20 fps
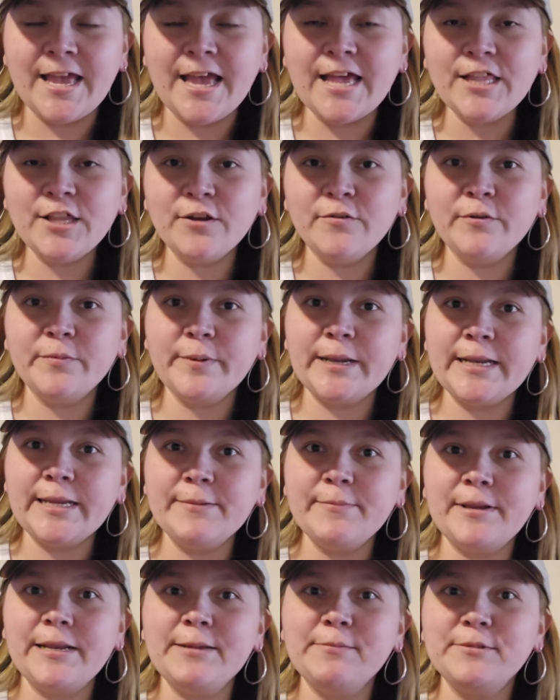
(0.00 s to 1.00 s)
Hello everybody,
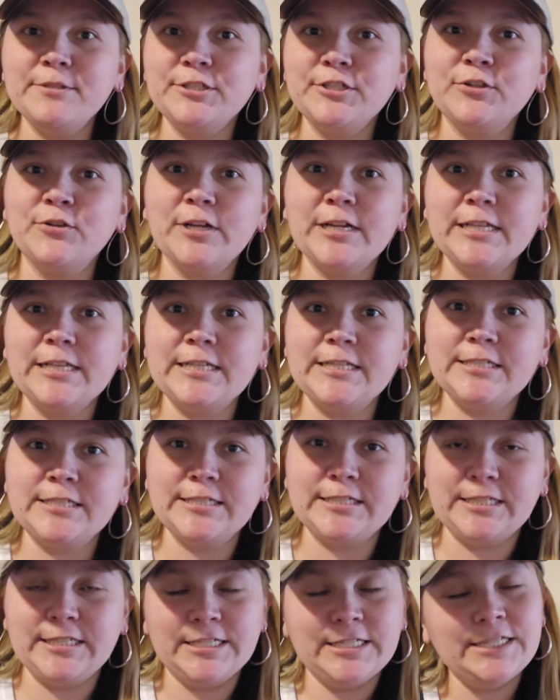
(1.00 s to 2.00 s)
my name is Gloria Linda
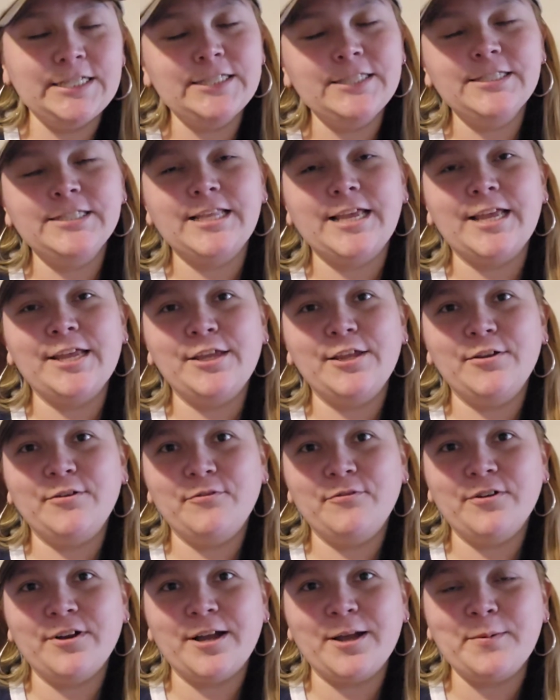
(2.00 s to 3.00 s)
Diaz. Thank you
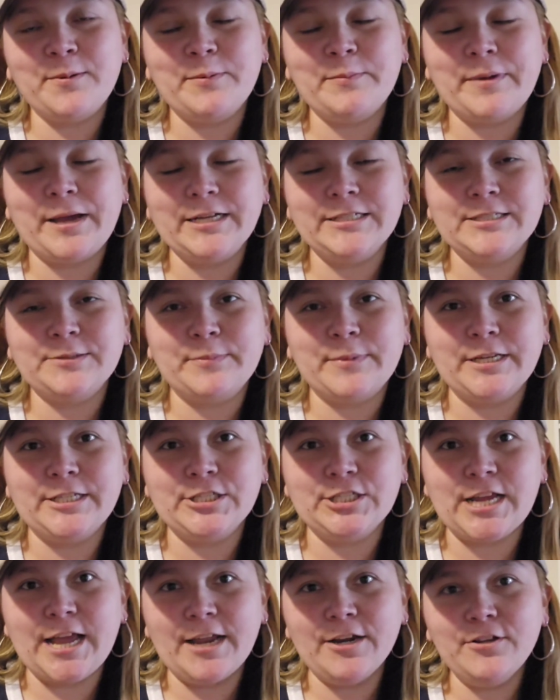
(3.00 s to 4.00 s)
for coming back to my
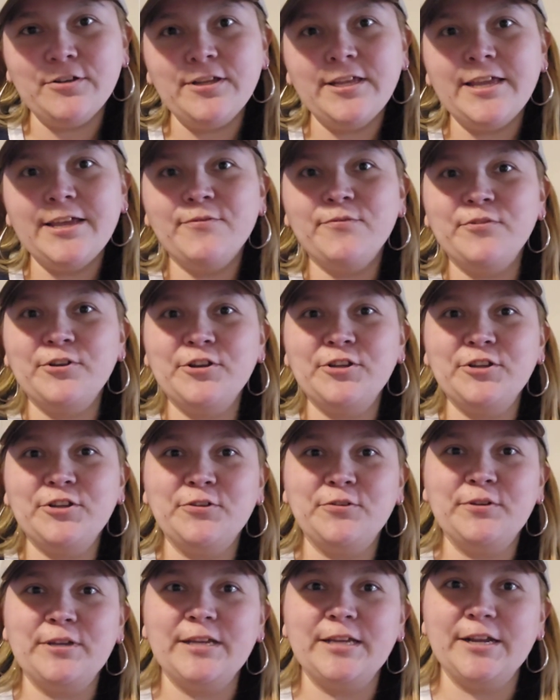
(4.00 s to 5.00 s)
channel. If you're
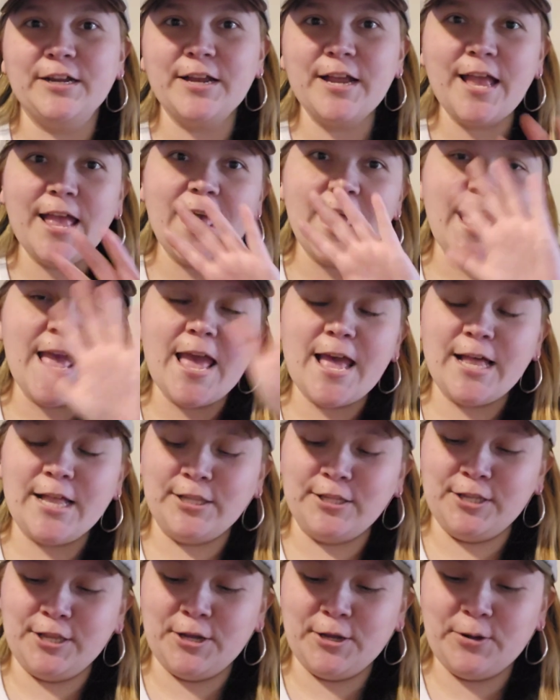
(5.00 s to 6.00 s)
new here,
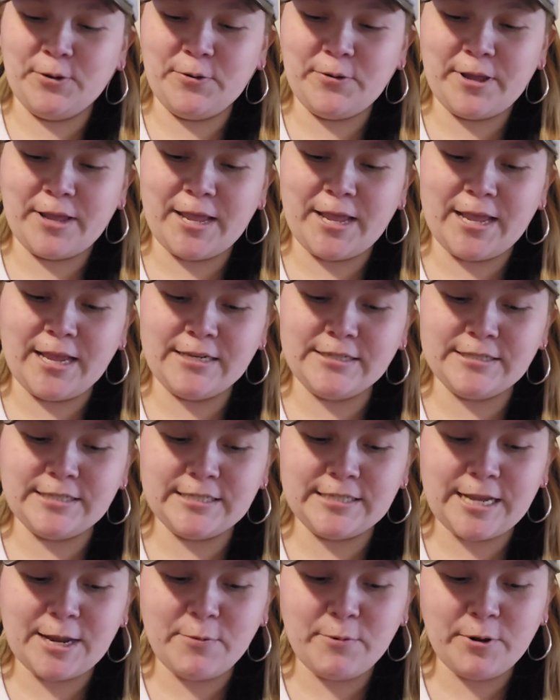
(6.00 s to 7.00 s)
hello. And
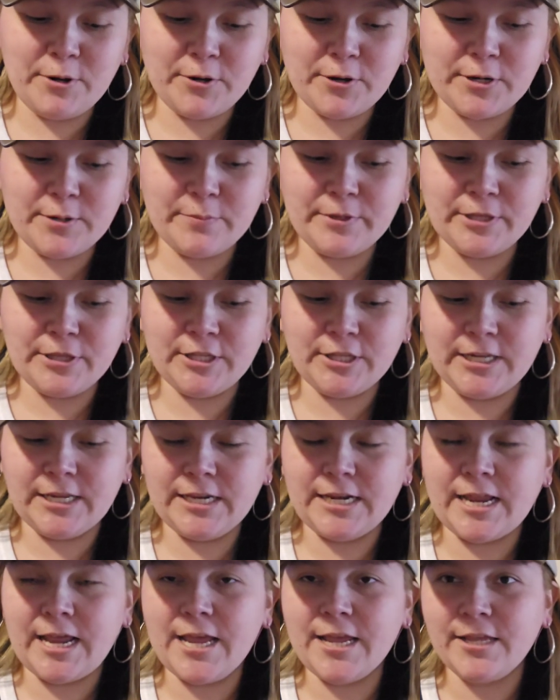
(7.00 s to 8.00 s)
today we're going to be
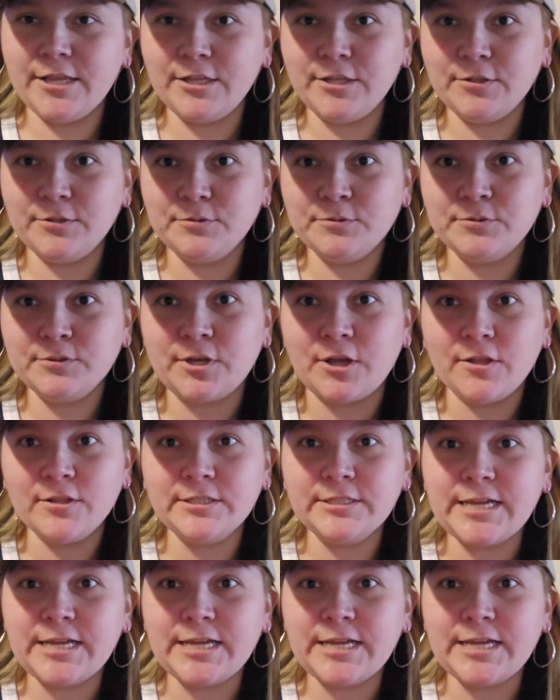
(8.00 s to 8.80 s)
looking at, you saw the